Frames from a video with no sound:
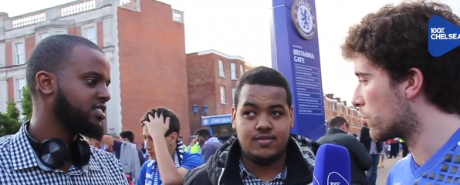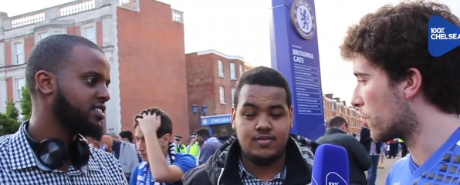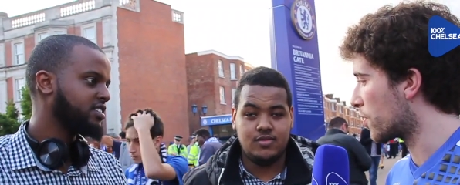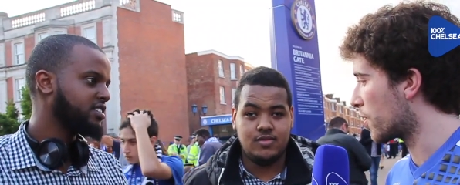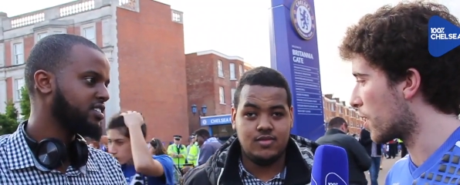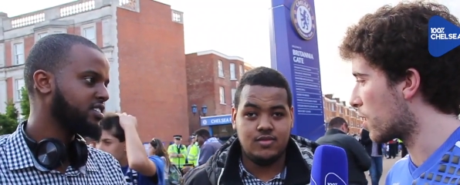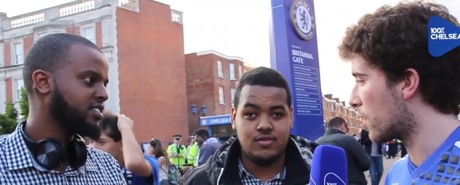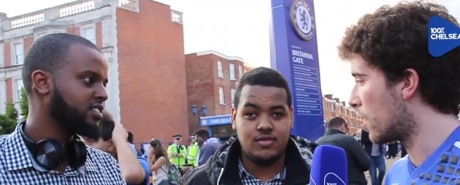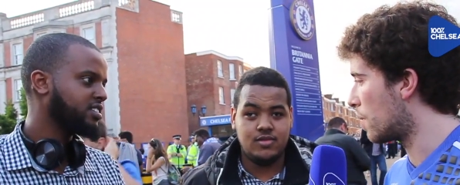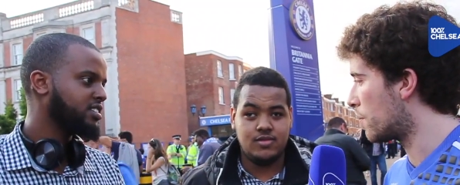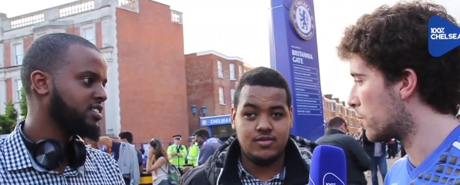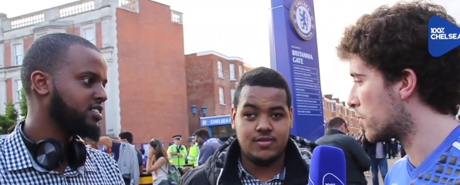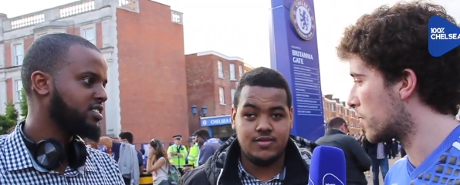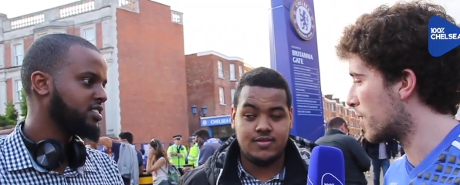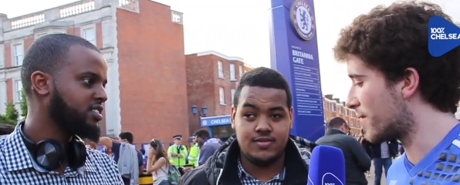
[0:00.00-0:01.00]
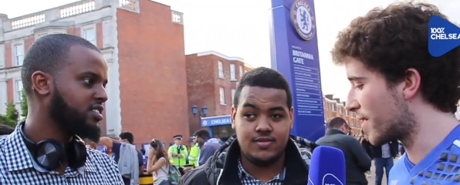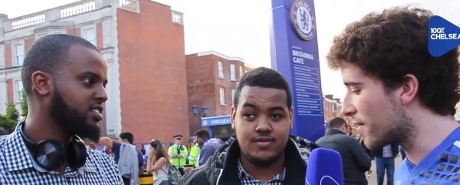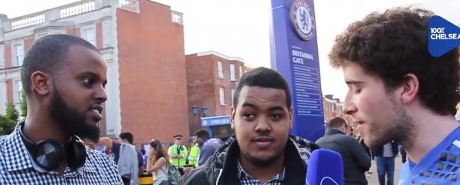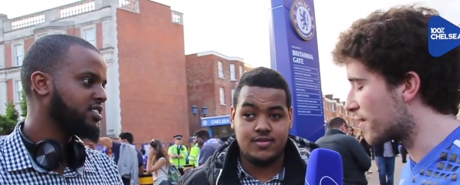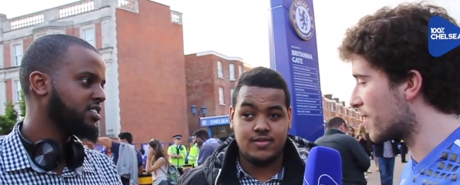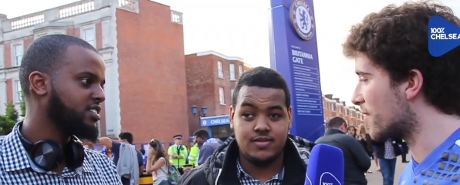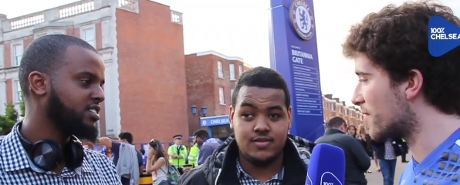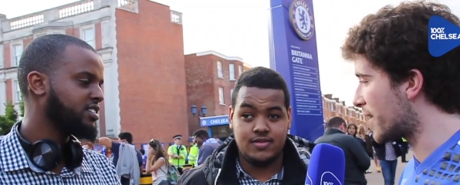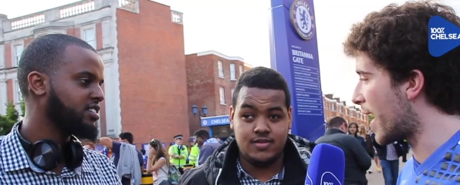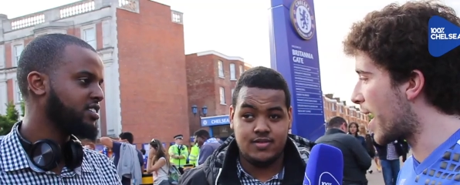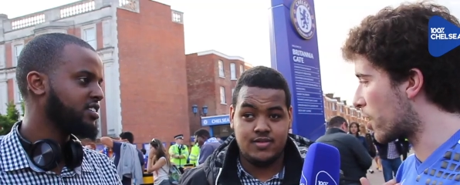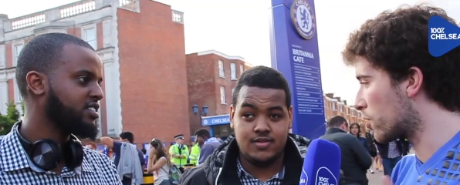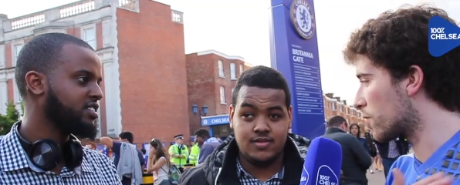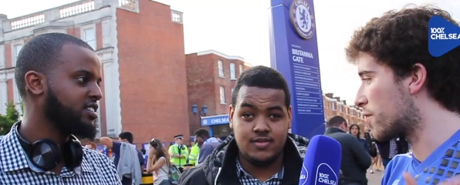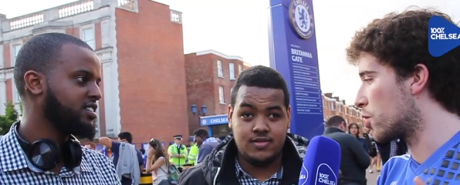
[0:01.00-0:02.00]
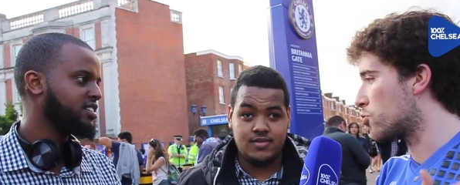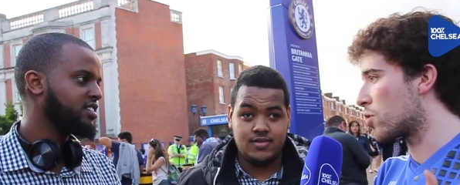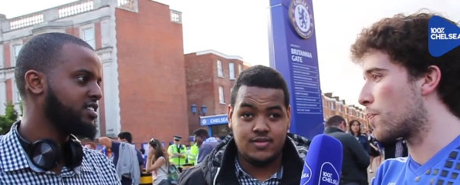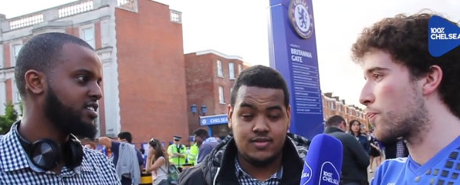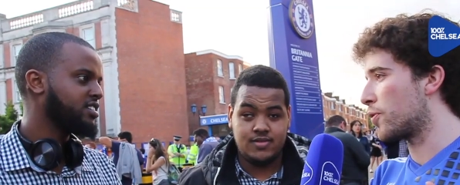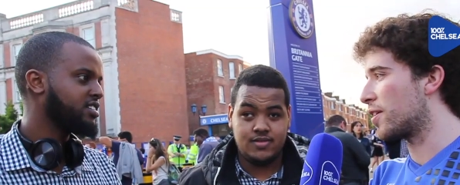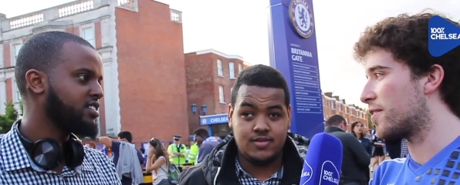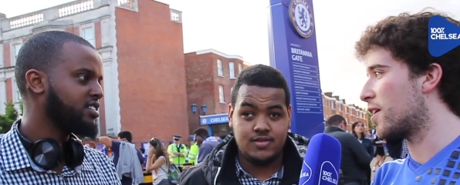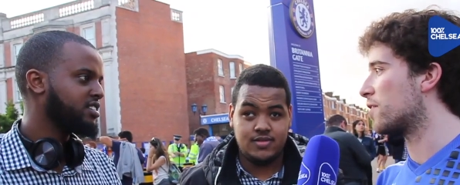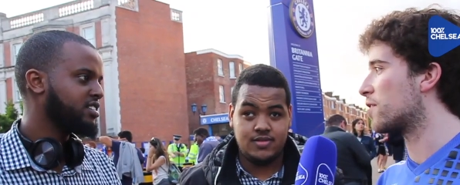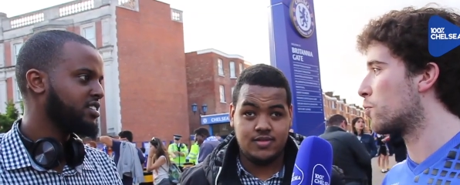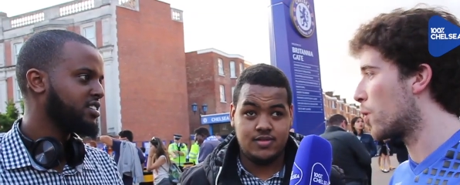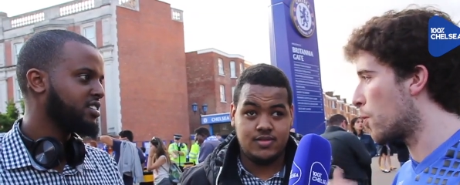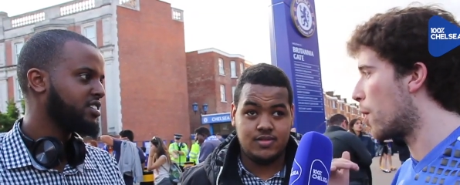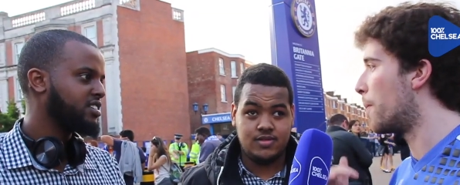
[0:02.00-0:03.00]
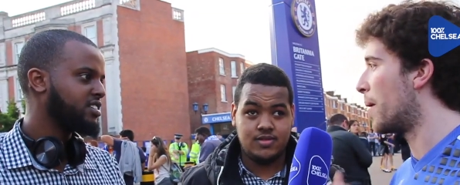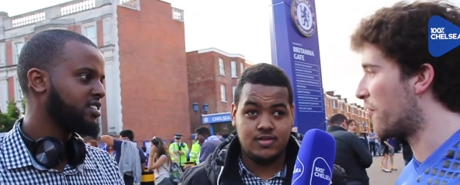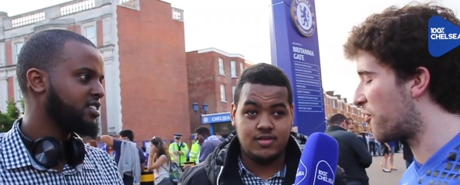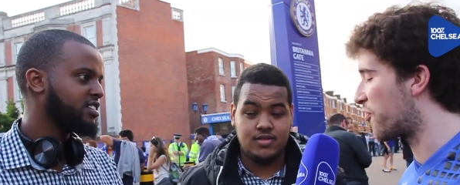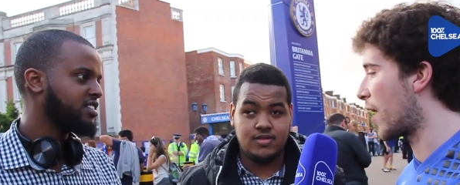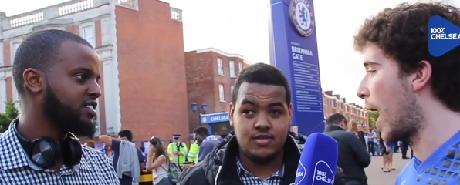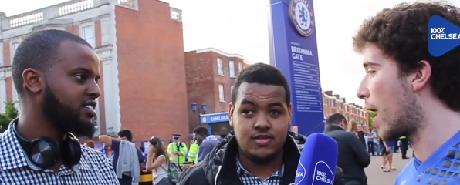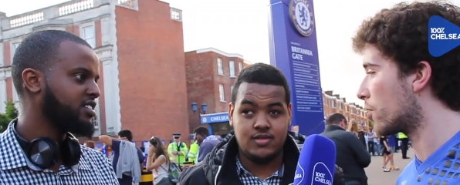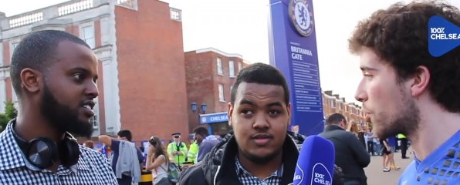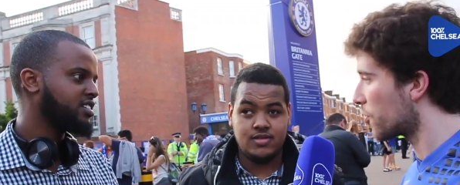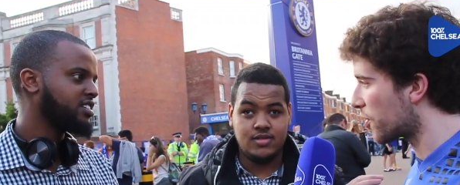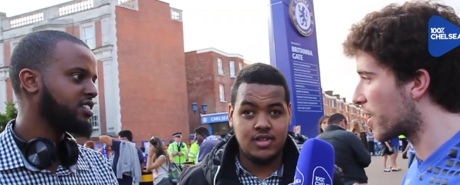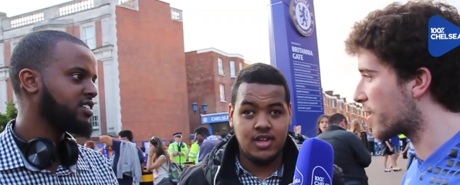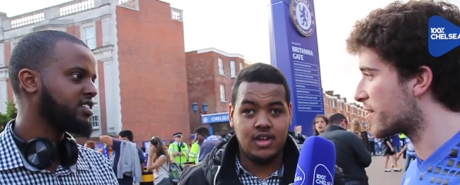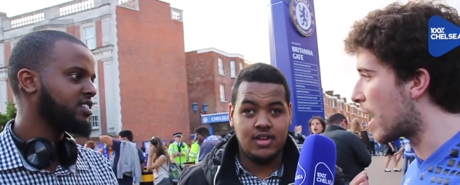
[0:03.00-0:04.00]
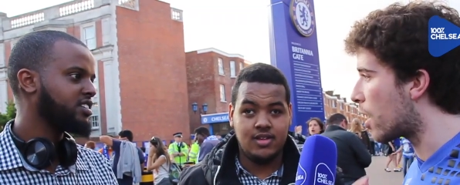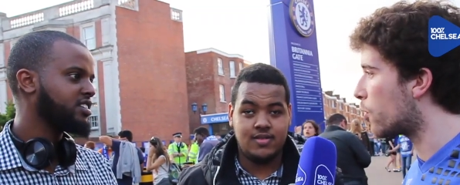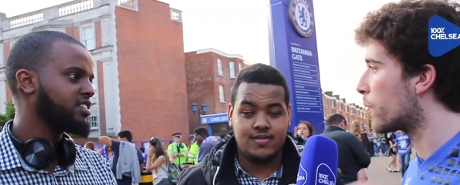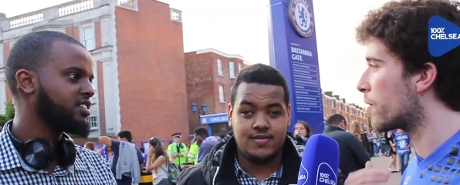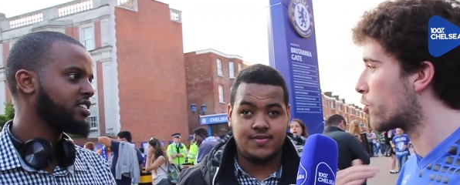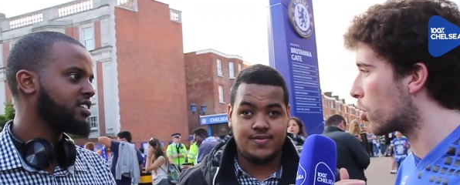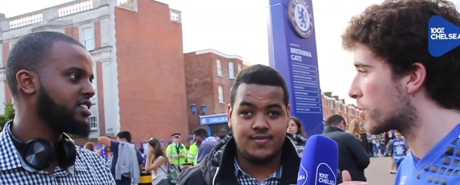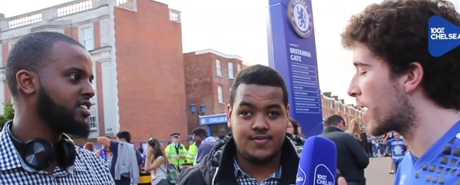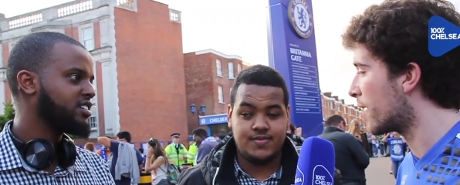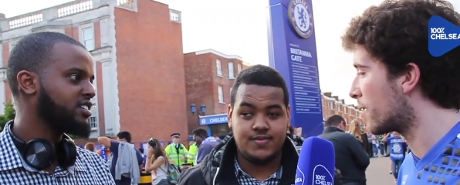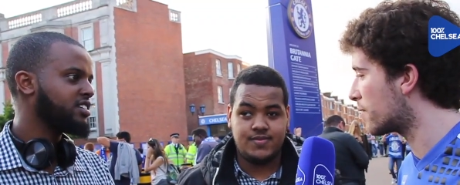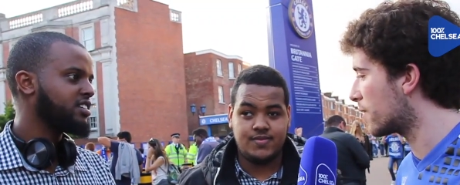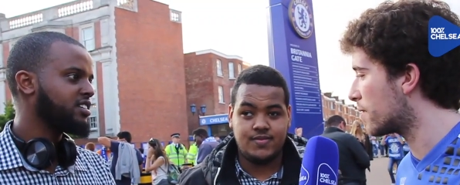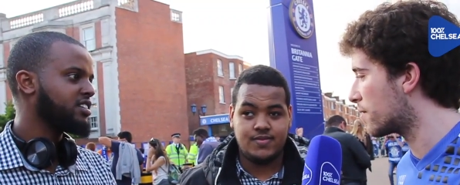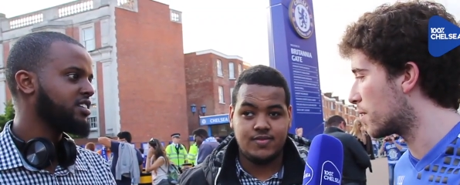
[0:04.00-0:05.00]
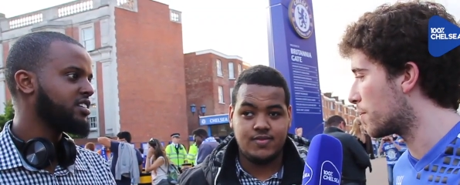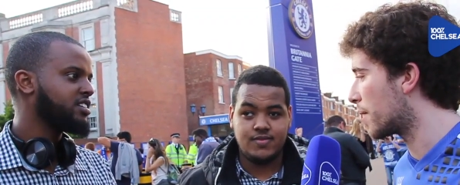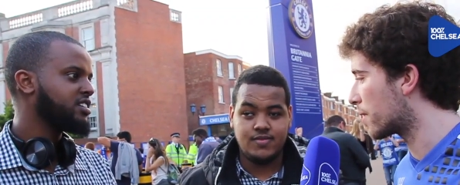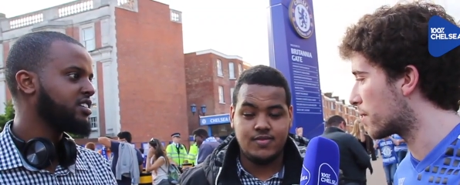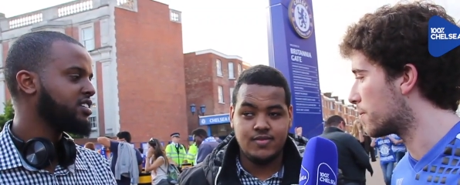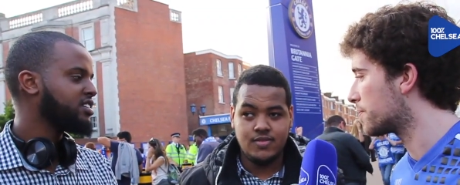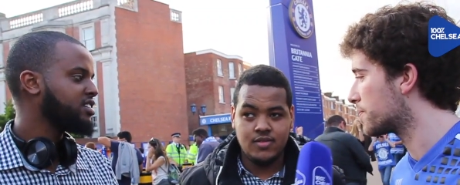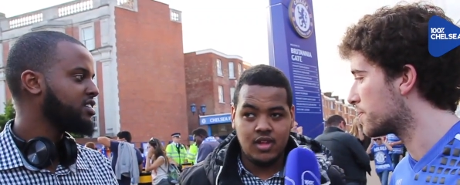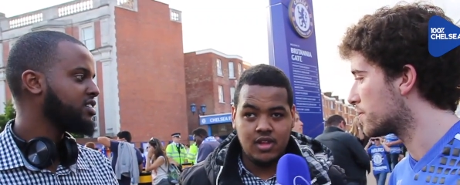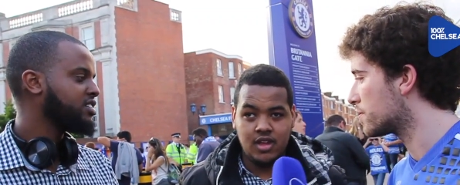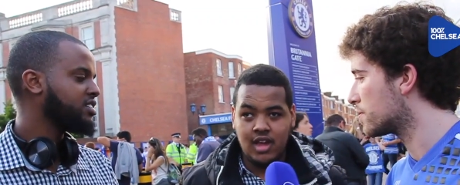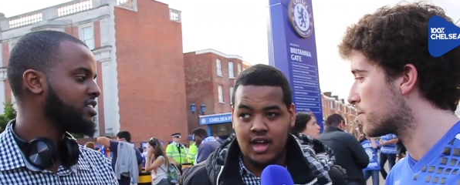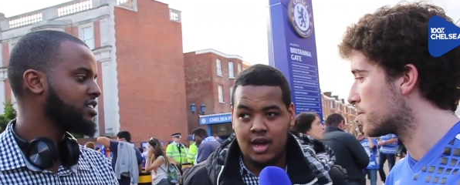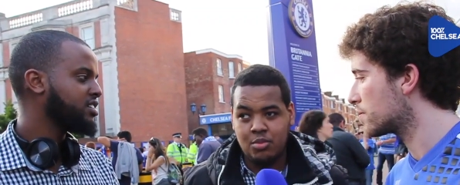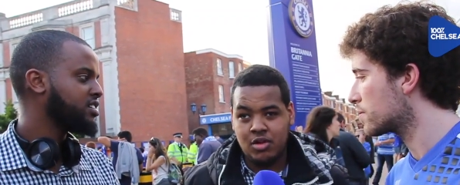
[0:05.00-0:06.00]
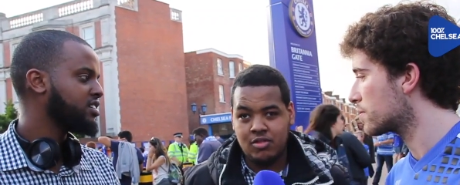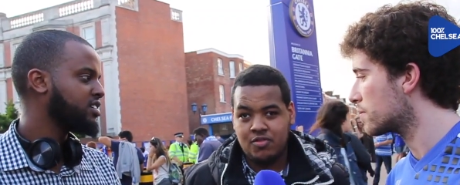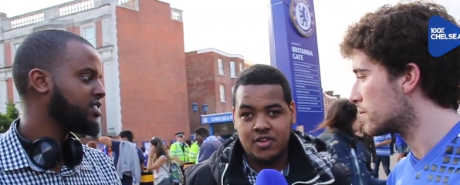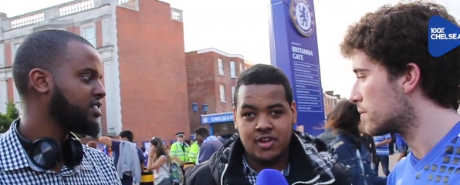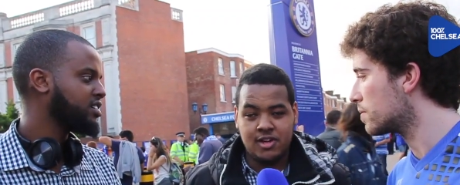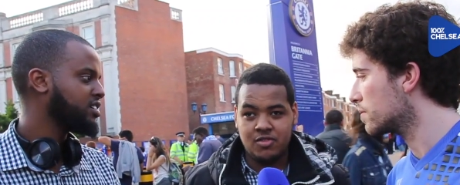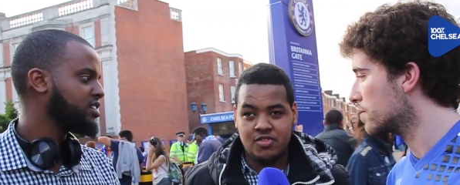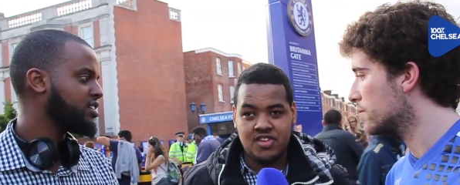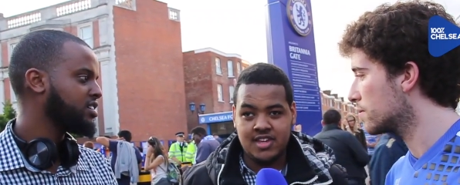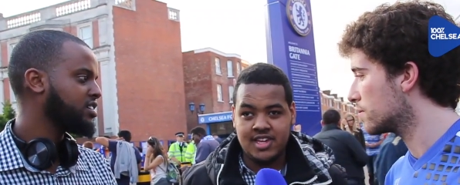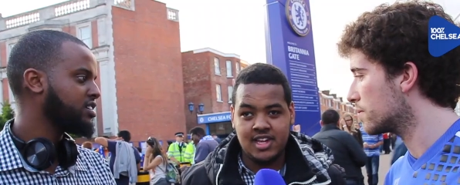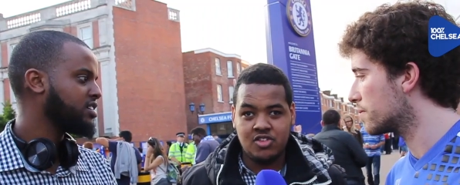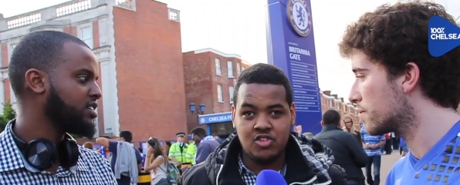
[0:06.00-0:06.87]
Speaker 1: Do you think the intensity is there, considering pre-season we were a bit flat? Do you think now we've got that intensity back? Yeah, I'm not feared of City